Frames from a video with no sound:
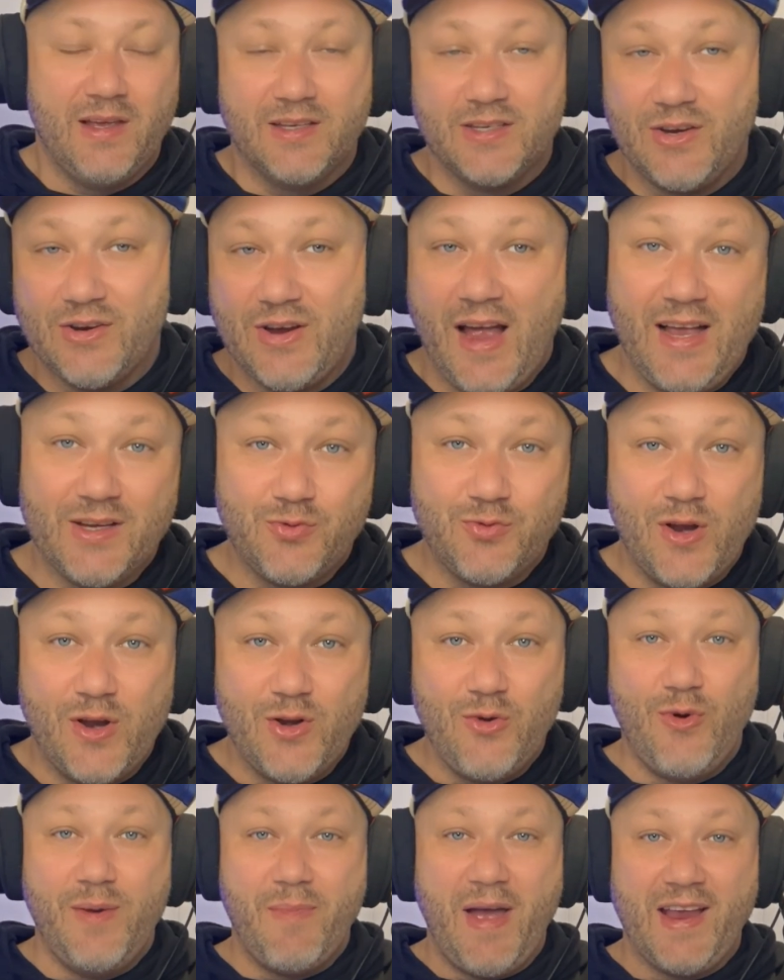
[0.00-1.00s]
So, guys, what
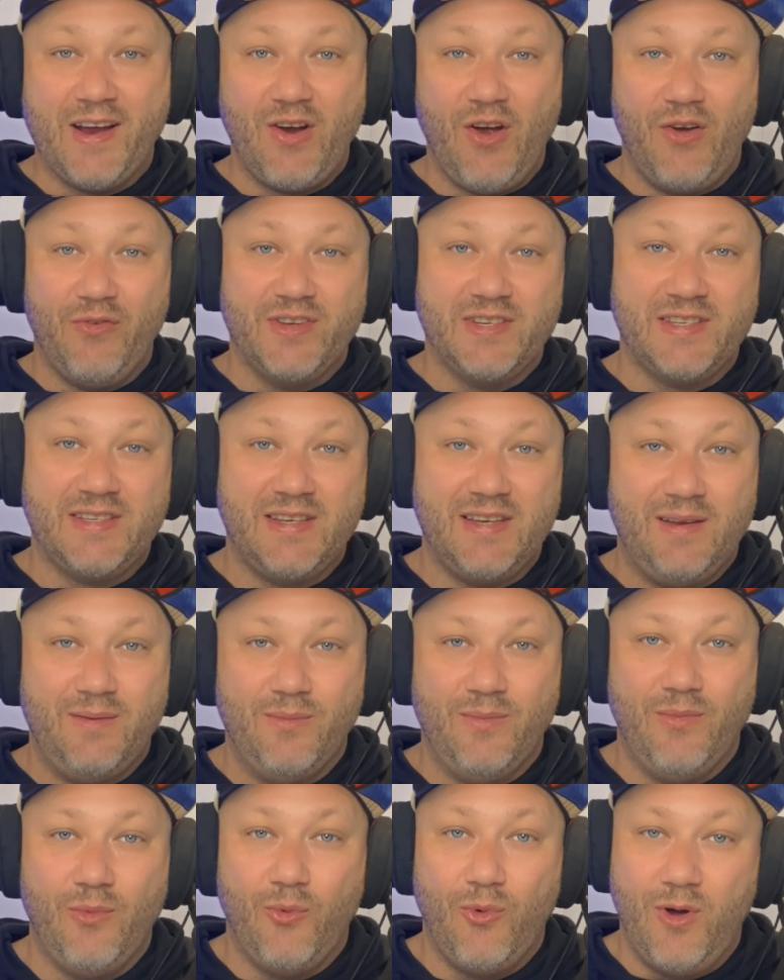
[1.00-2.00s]
do we make of this
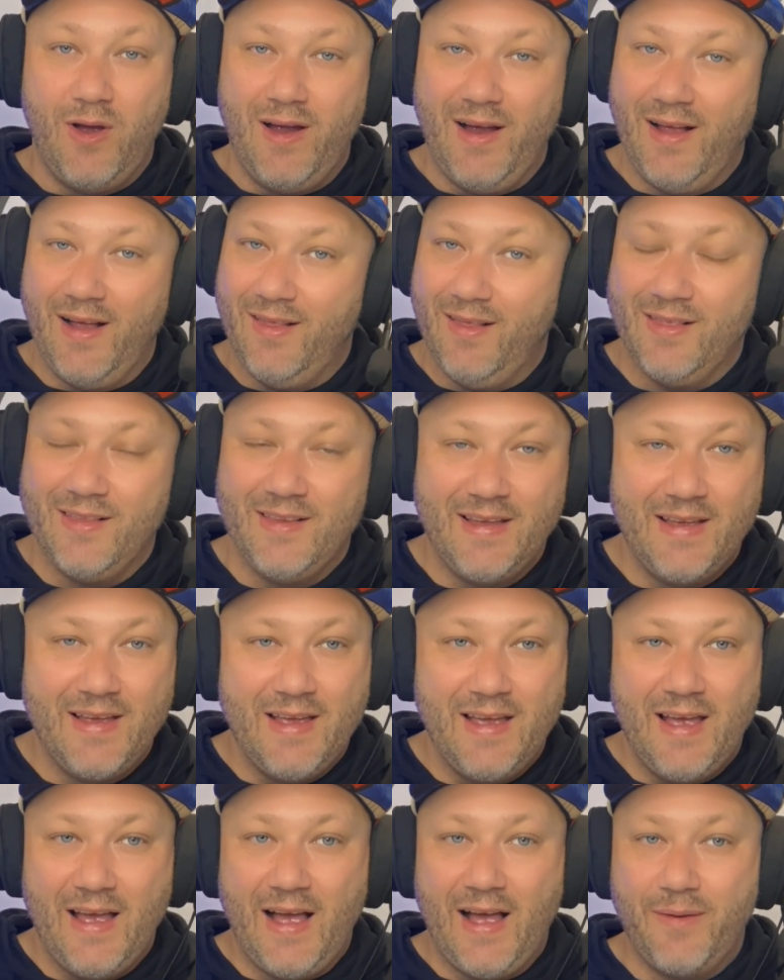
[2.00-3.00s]
team? Well,
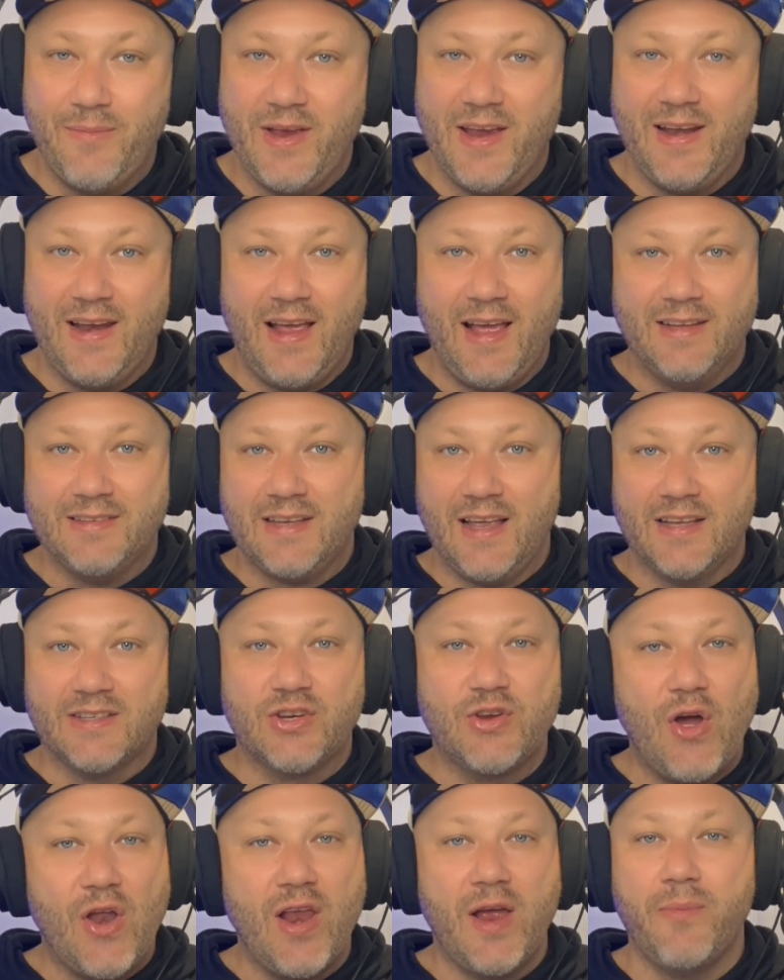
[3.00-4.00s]
I mean, it's
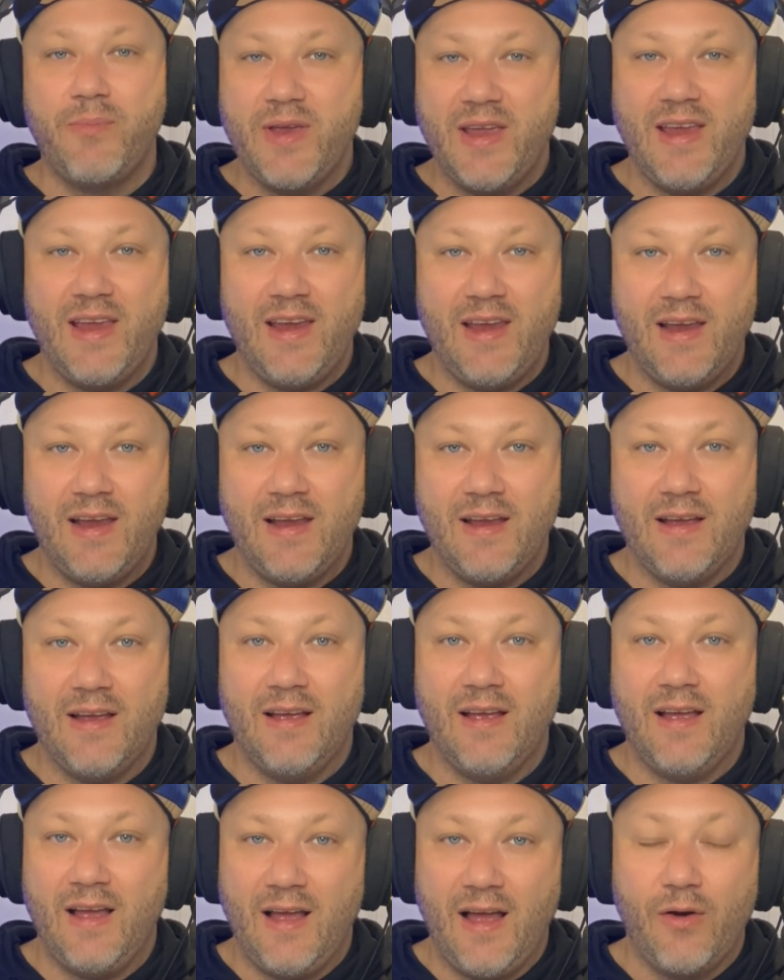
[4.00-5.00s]
going to be...
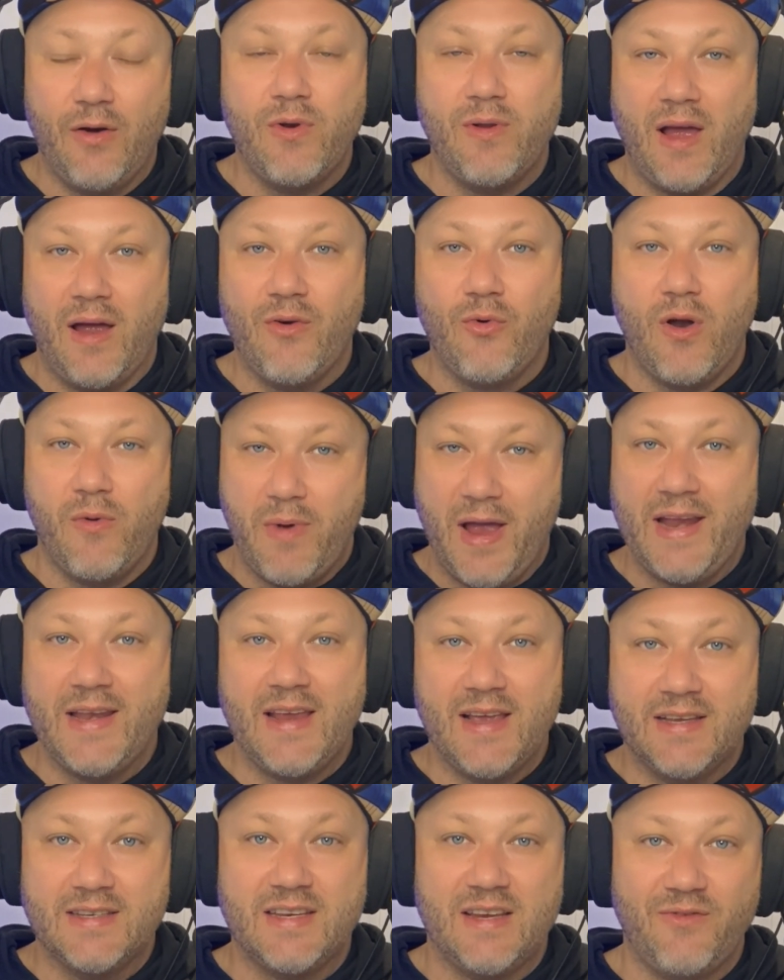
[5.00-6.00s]

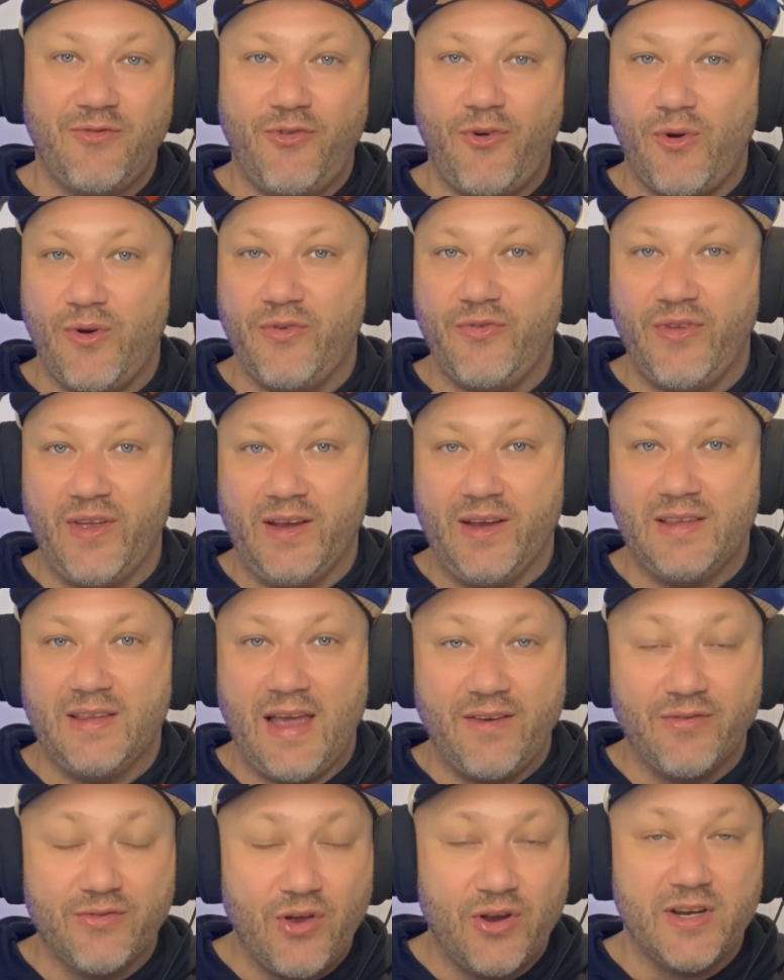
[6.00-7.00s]
Romania's in for a thing.
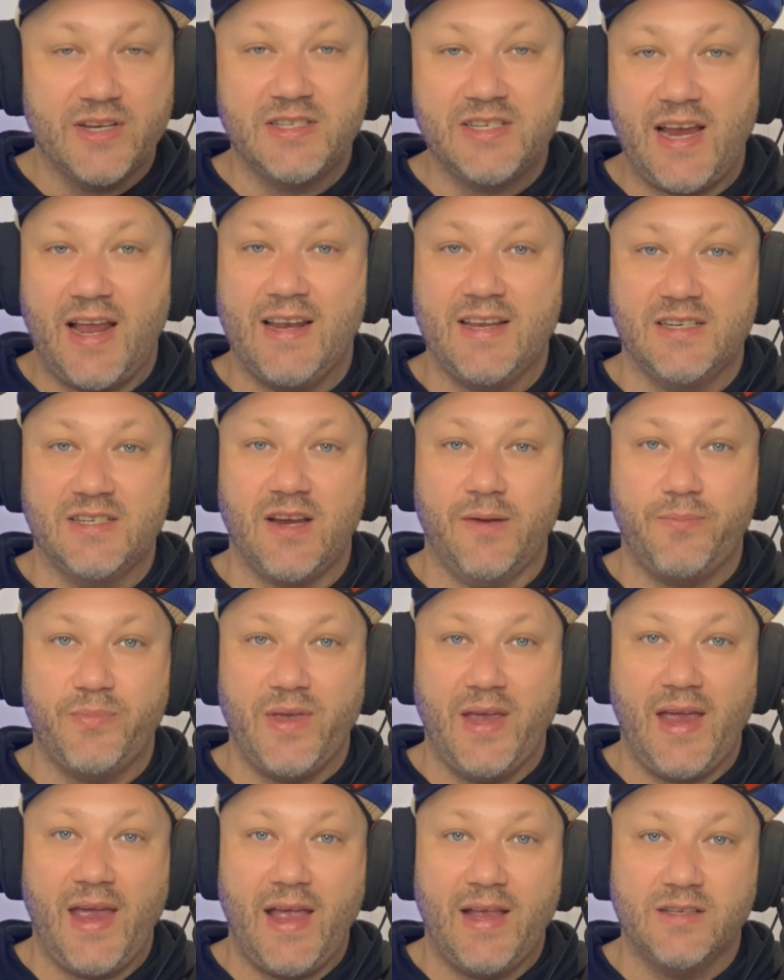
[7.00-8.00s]
They've got a challenge up
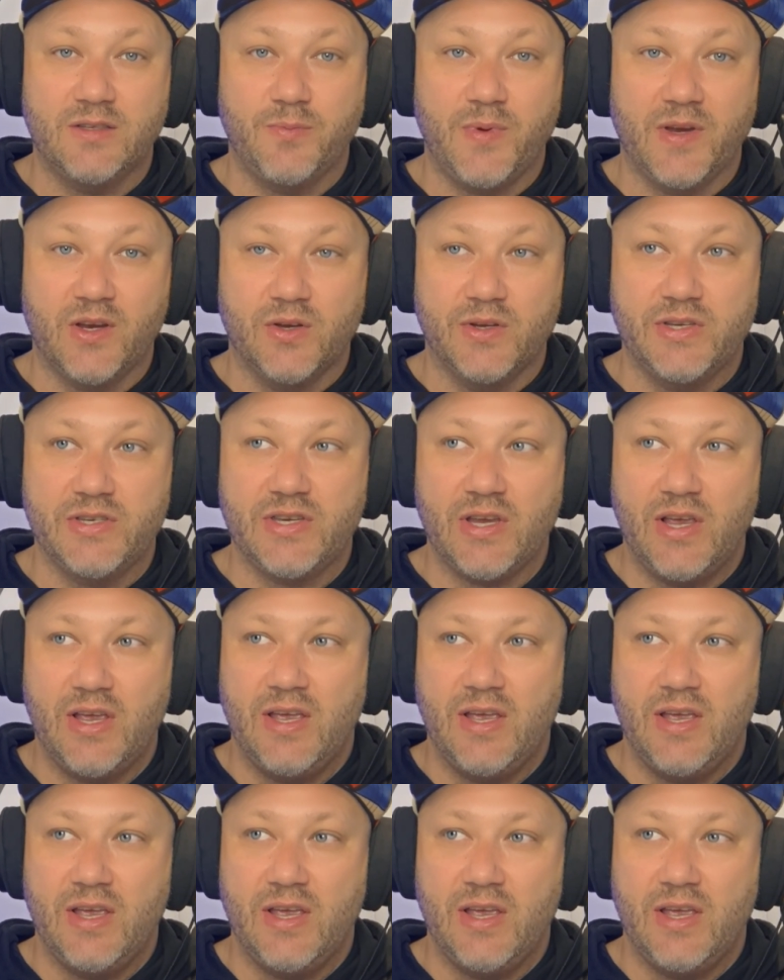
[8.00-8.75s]
their hands because